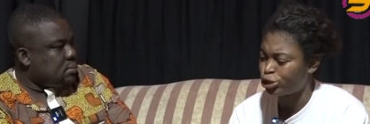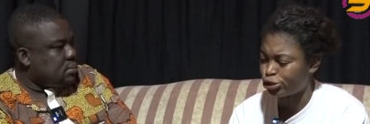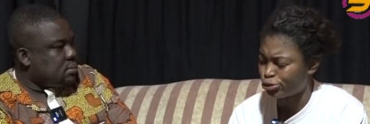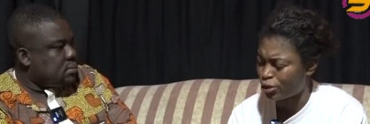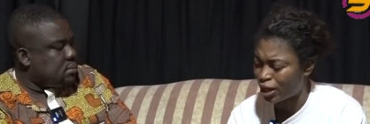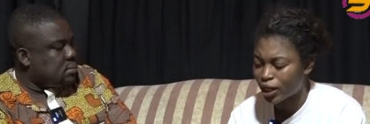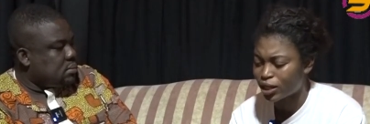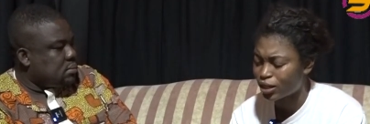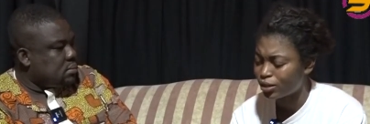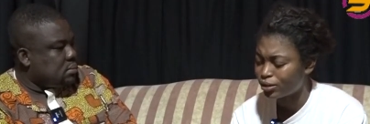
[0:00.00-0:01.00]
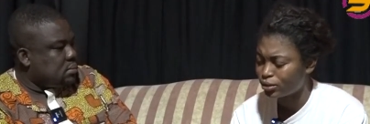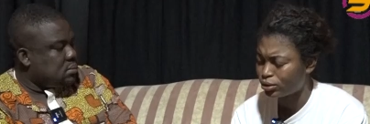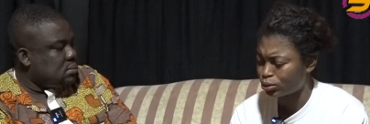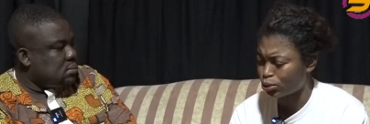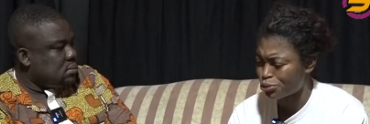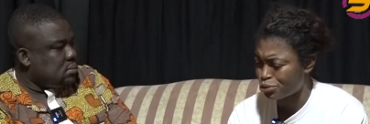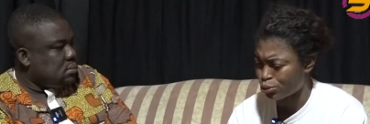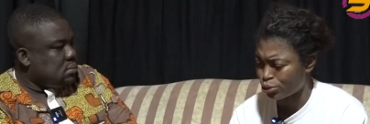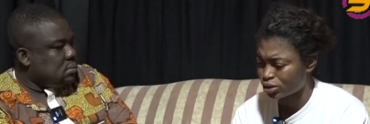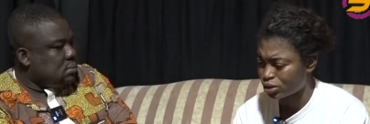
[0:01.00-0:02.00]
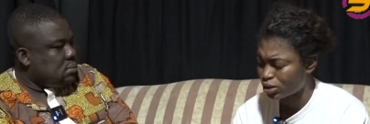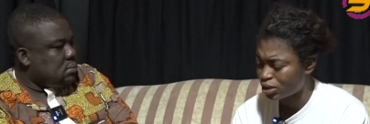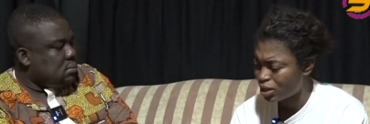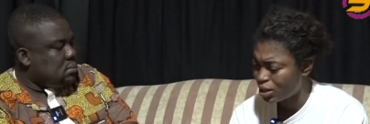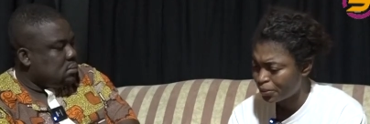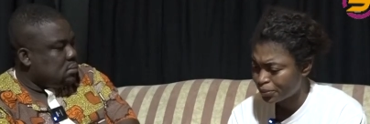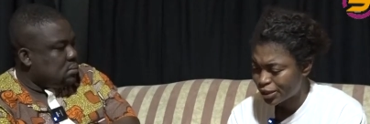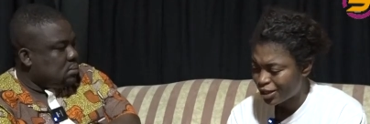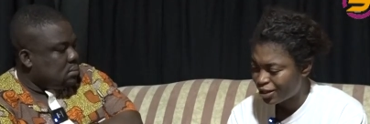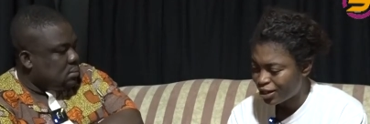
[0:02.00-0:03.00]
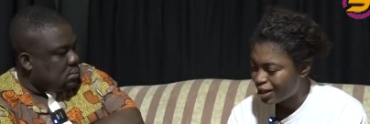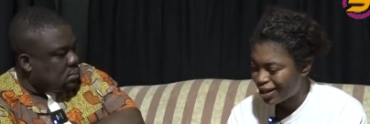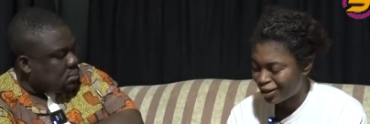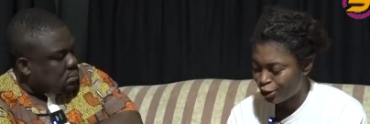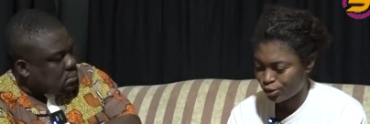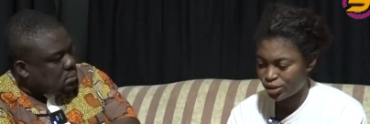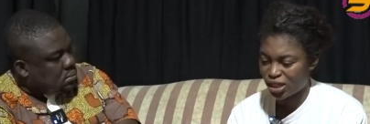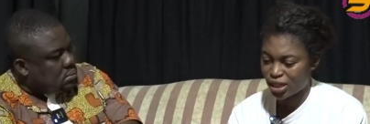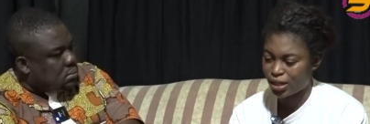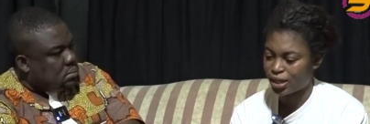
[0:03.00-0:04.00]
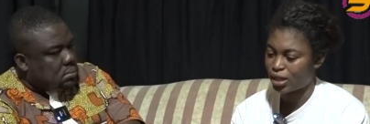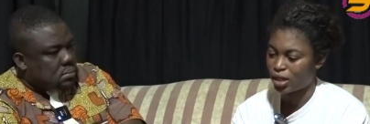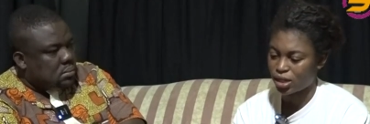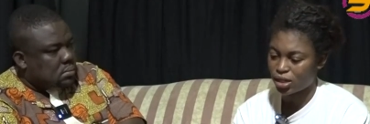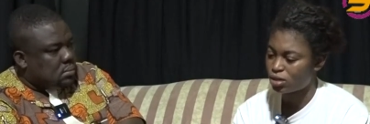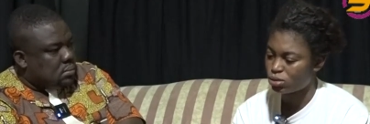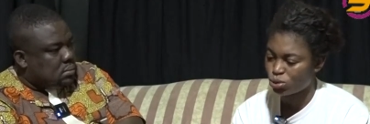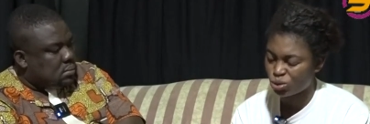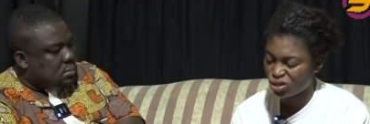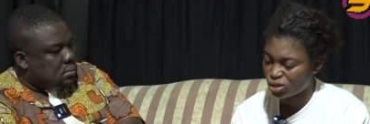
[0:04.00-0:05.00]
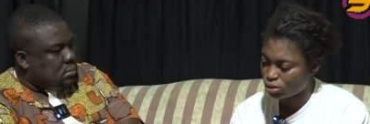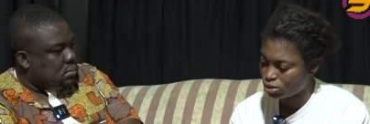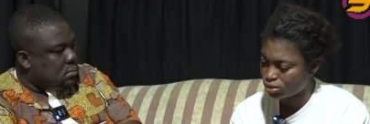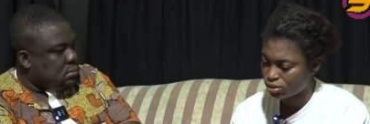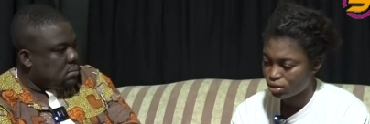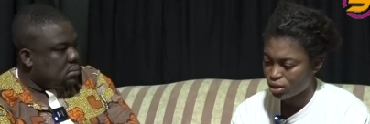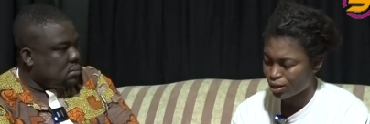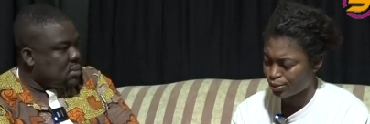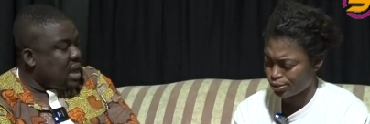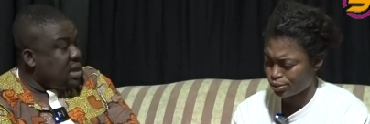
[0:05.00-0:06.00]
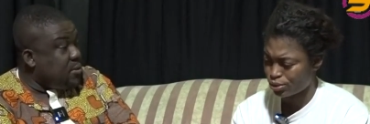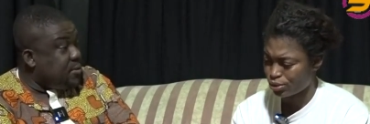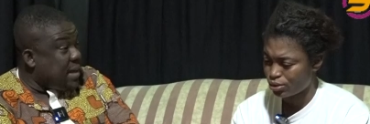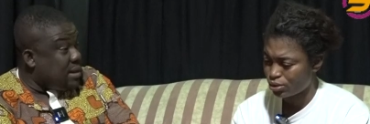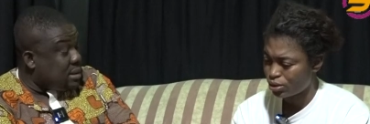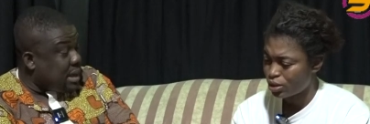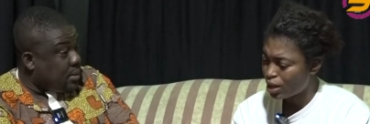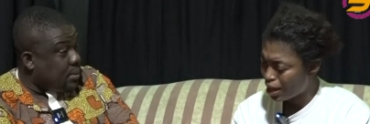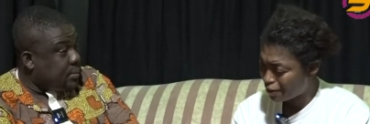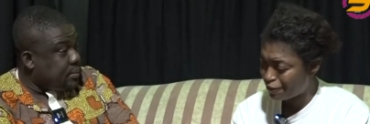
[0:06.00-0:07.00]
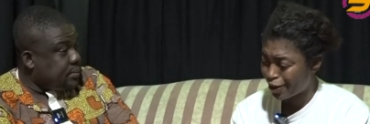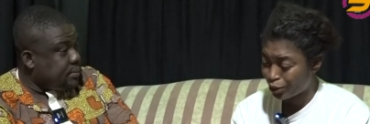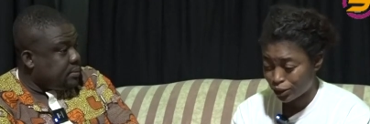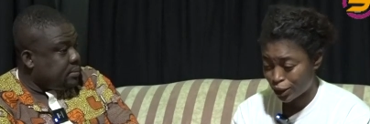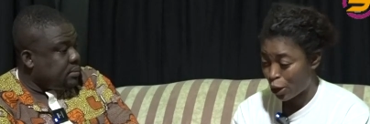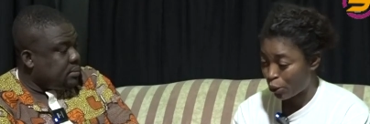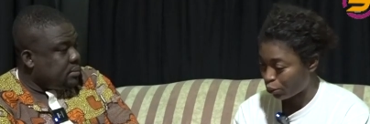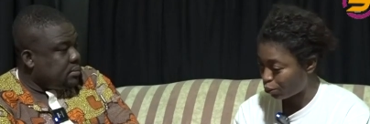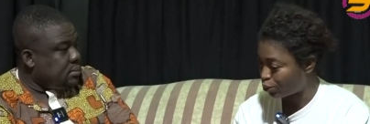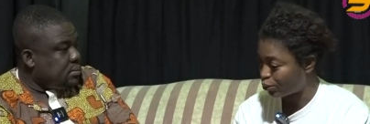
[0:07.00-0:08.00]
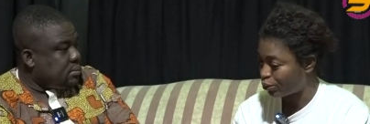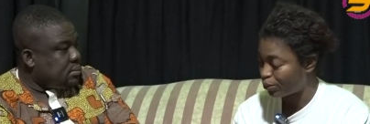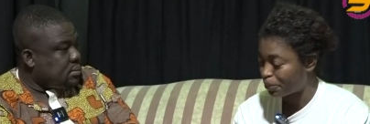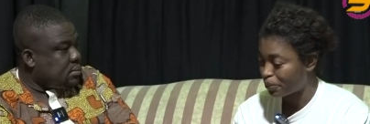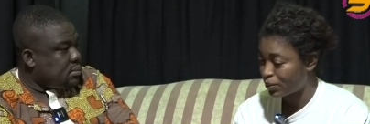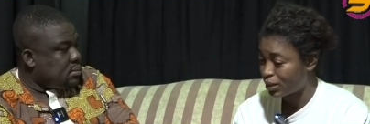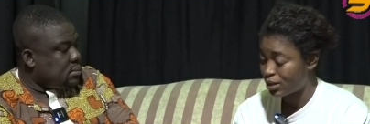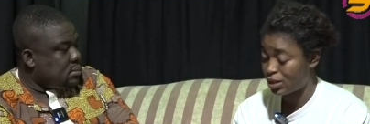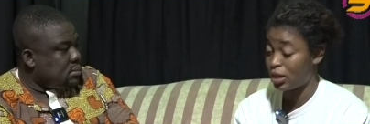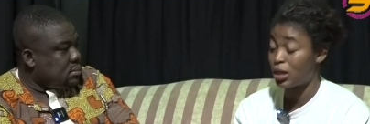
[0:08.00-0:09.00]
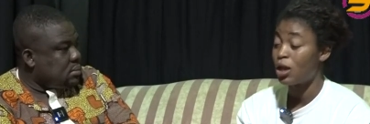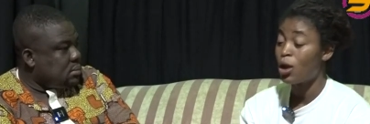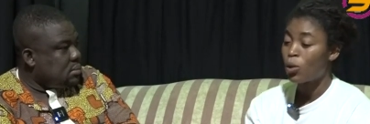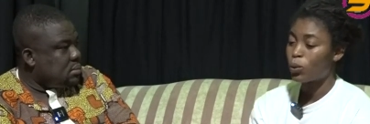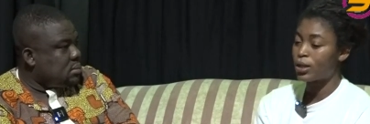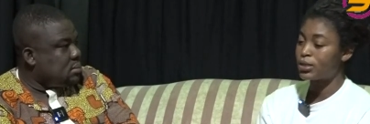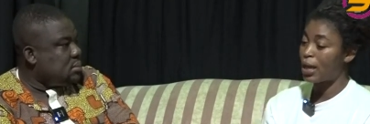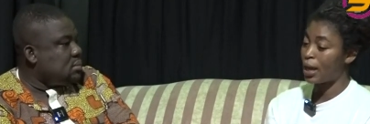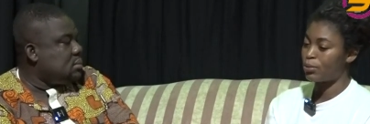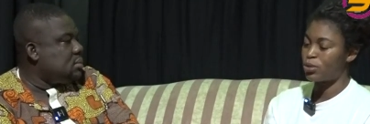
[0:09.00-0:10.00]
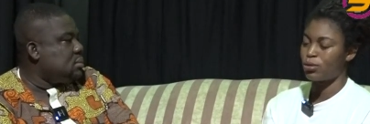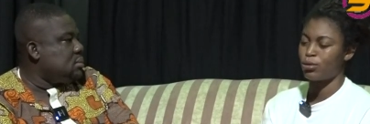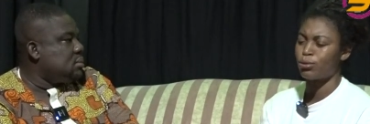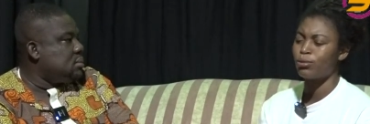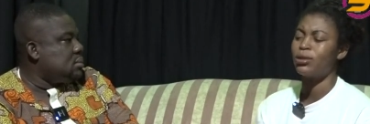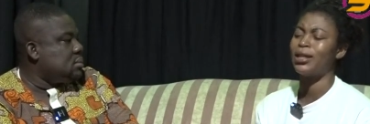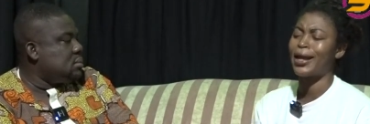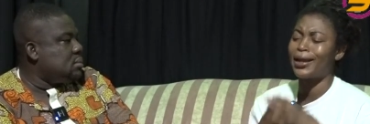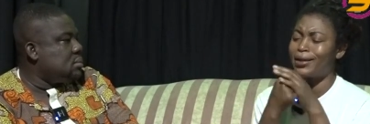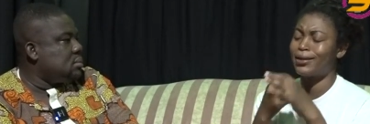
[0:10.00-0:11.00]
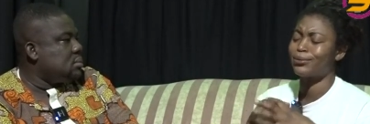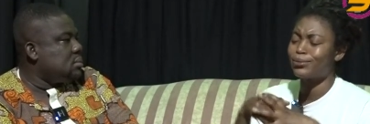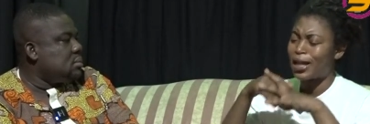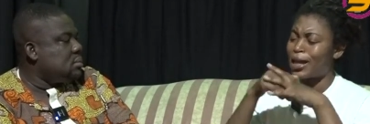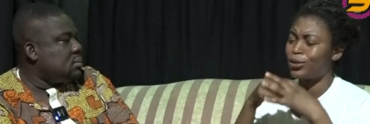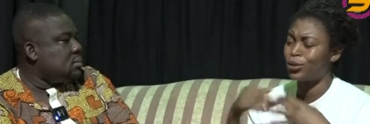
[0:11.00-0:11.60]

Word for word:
Speaker 1: drunk, so soaked. I called. Yeah, it's not good. I
Speaker 2: was. And you fell down. I
Speaker 1: fell down. See, one time too, like, I